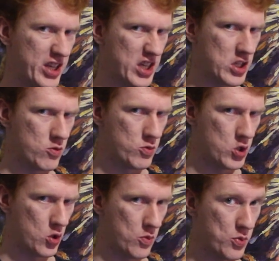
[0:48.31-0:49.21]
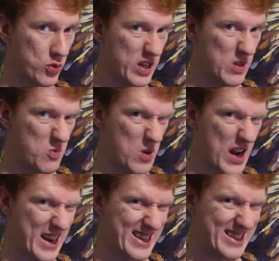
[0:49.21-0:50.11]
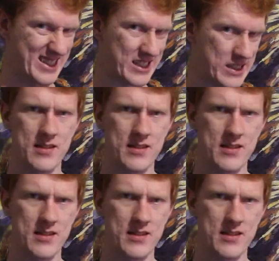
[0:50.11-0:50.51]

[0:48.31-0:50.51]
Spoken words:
YouTube Rewind.